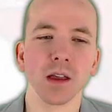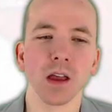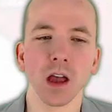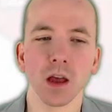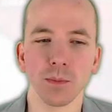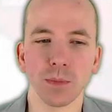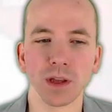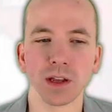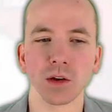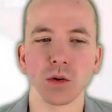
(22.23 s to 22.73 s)
a
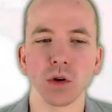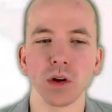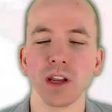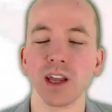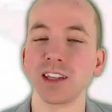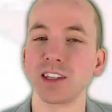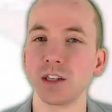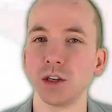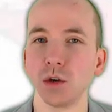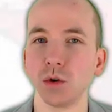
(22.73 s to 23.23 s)
Bitcoin
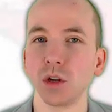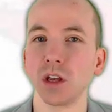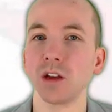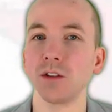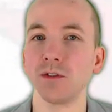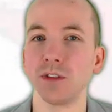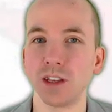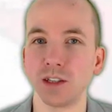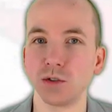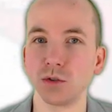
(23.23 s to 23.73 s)
is a unit
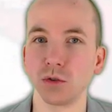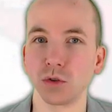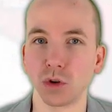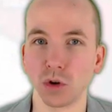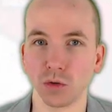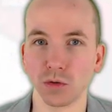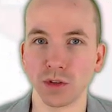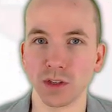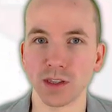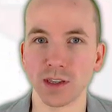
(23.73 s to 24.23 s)
of digital
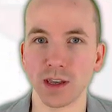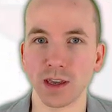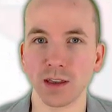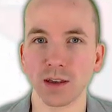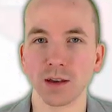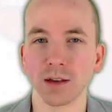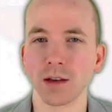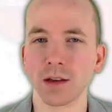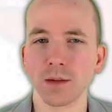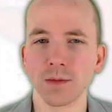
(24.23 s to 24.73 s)
currency.
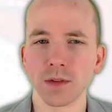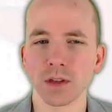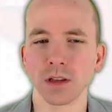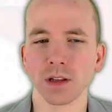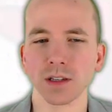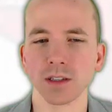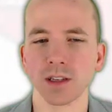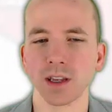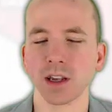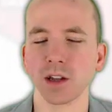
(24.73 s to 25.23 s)
So
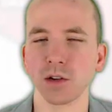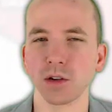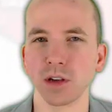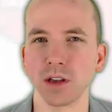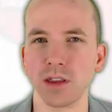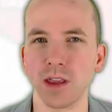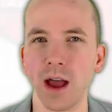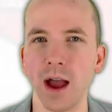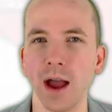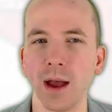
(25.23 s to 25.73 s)
let's take a look
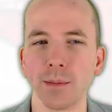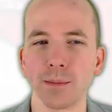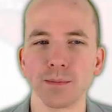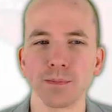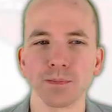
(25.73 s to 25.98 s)
at that.